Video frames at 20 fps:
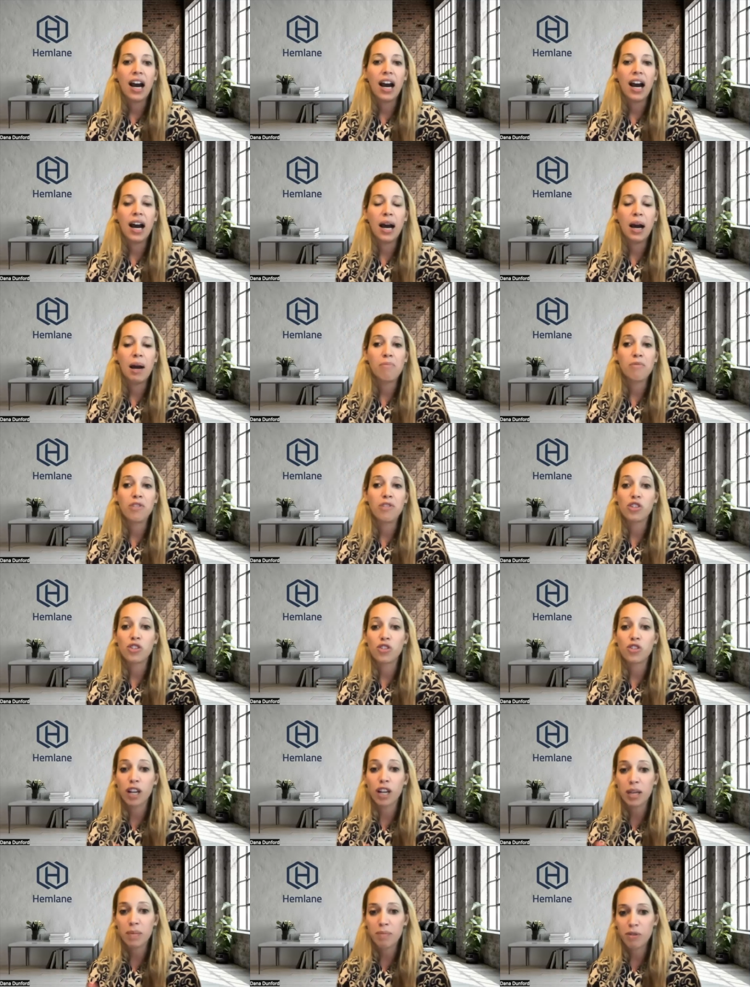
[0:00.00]
Um,
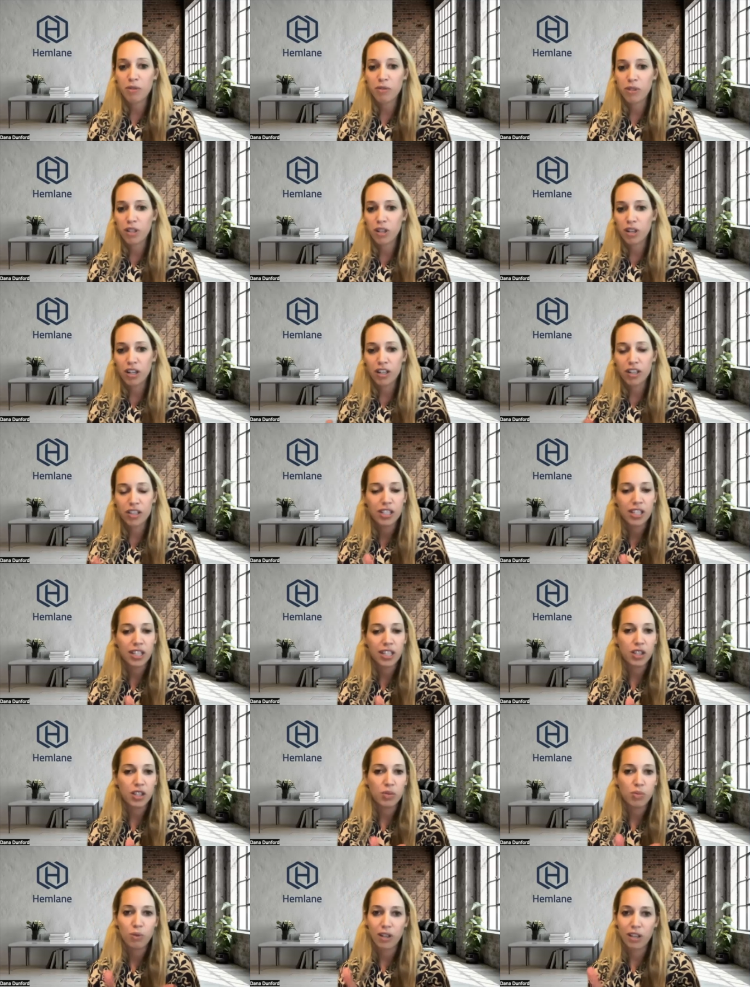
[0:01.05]
Stripe, who is ours,
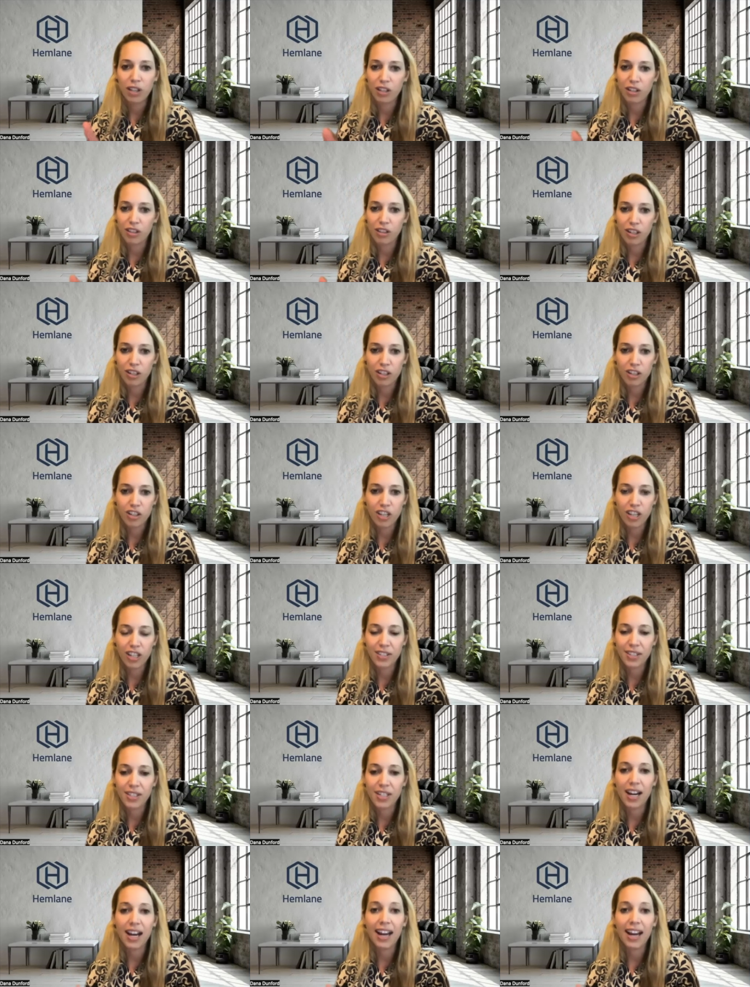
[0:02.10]
is one of the
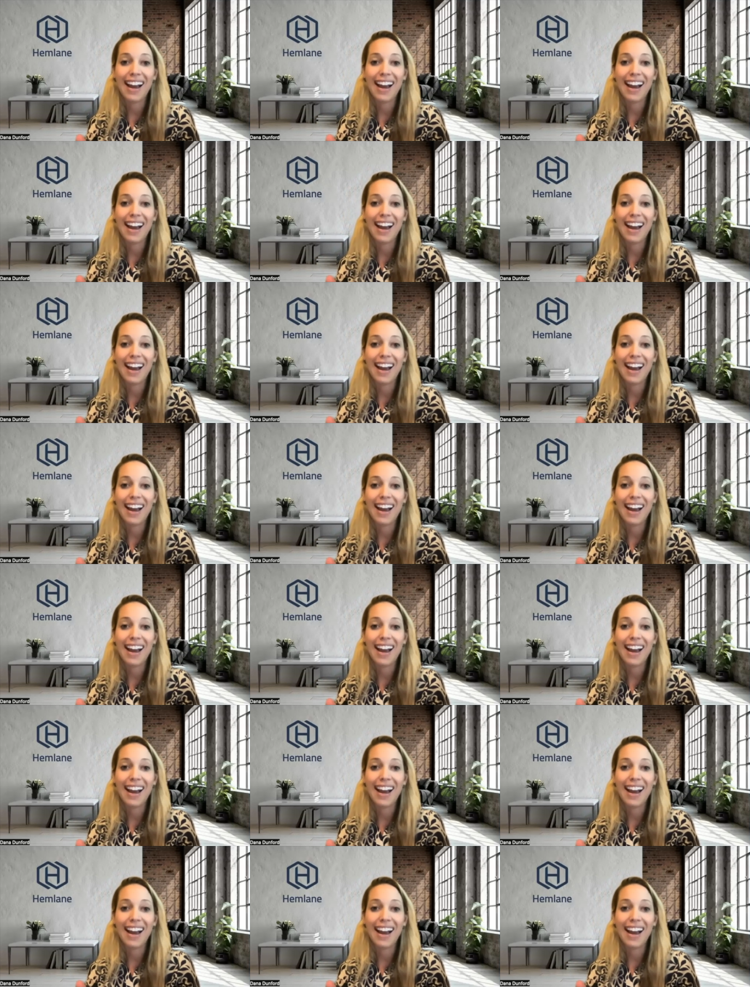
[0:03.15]
largest.